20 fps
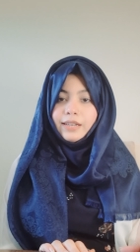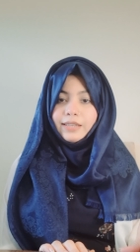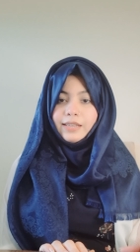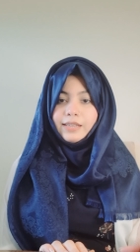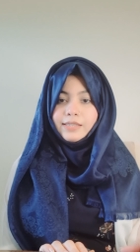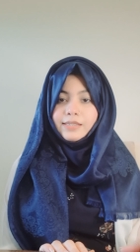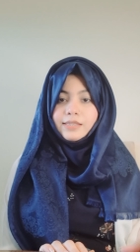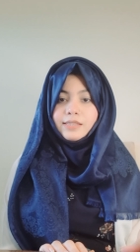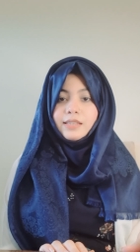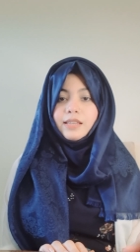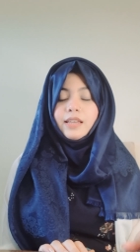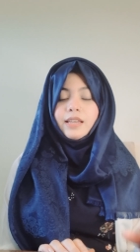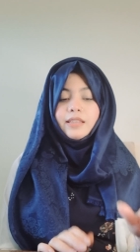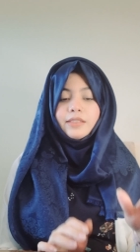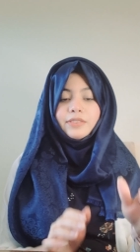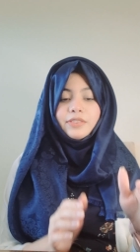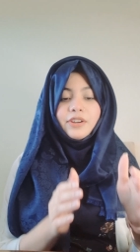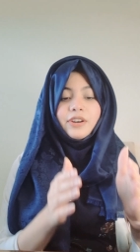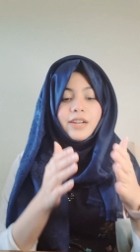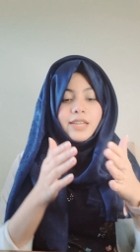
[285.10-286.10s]
this.
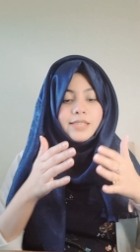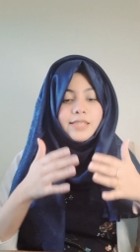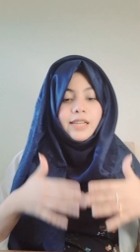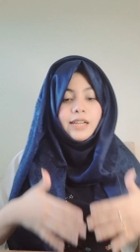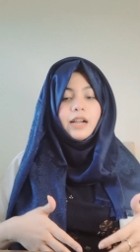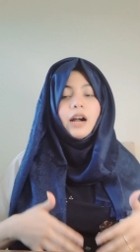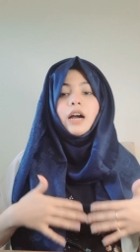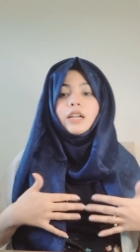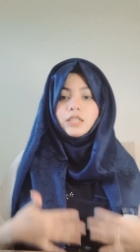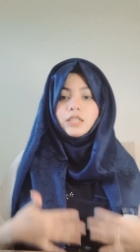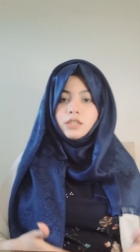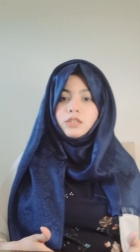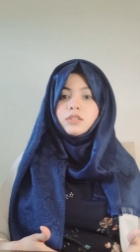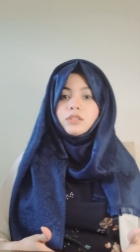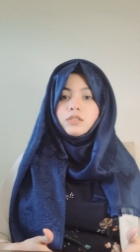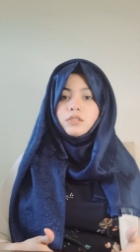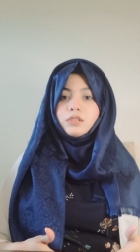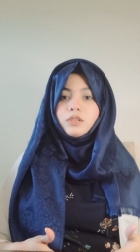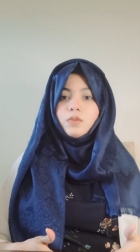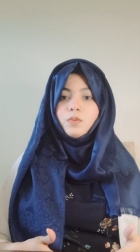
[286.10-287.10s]
There is a gut
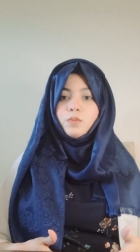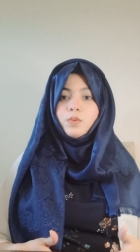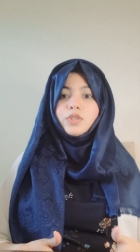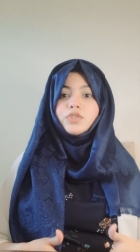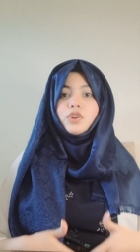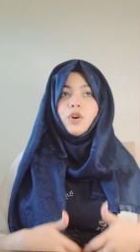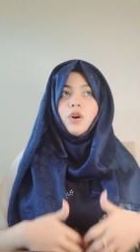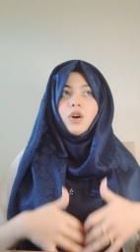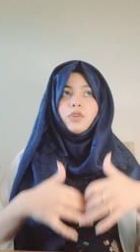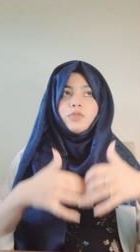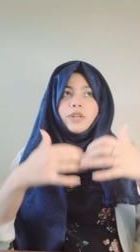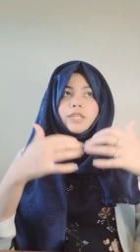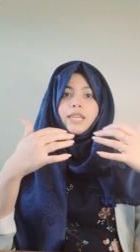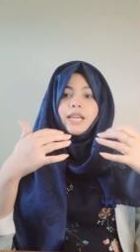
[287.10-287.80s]
which already